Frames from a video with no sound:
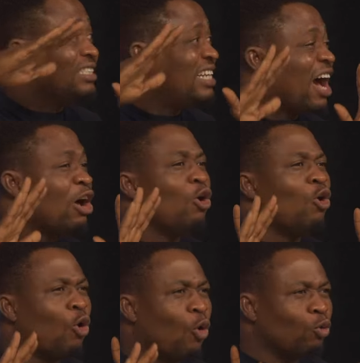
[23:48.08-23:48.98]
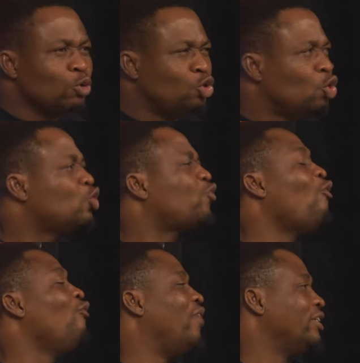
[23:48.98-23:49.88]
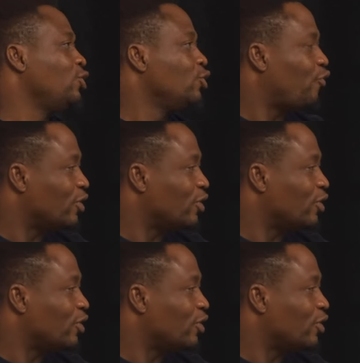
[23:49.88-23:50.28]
they are useful vessels for